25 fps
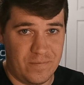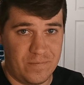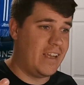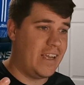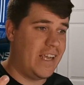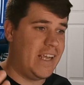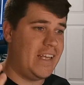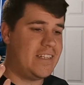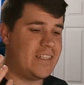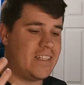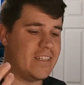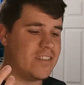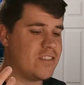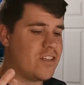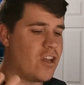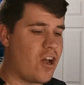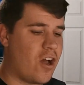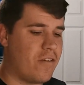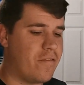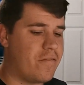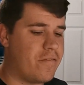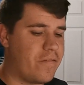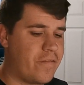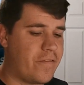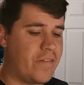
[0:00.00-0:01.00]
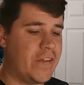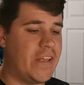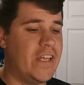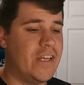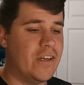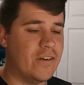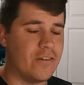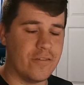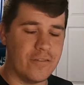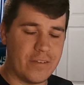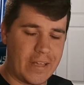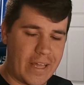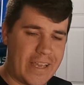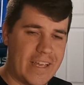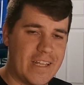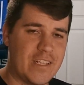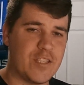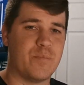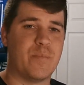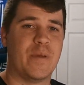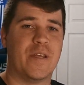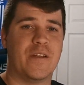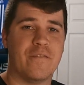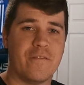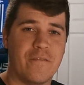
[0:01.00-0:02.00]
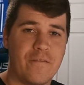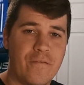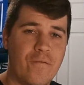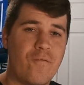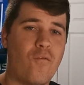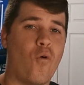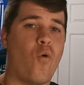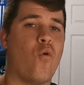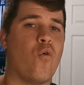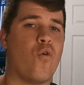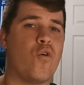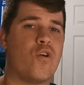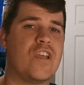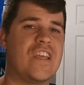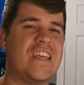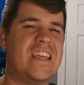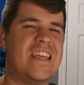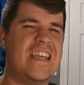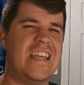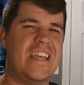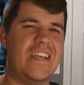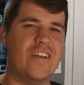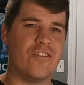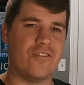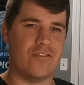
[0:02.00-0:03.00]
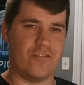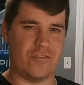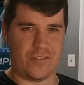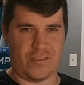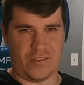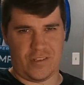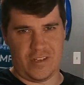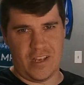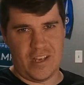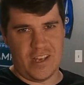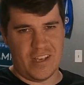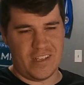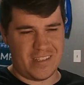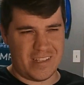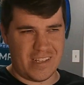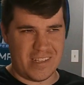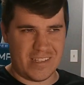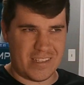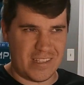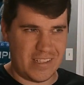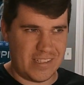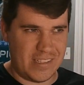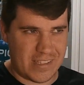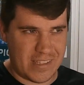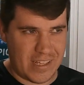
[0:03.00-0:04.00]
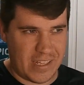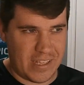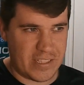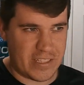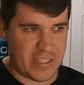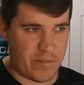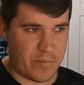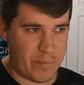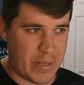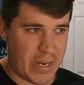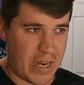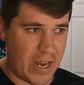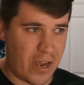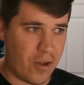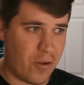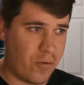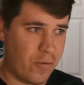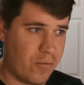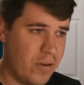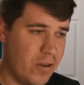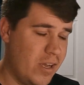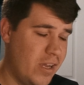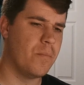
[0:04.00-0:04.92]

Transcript: It does not feel like it's been 4 years since these things have been out,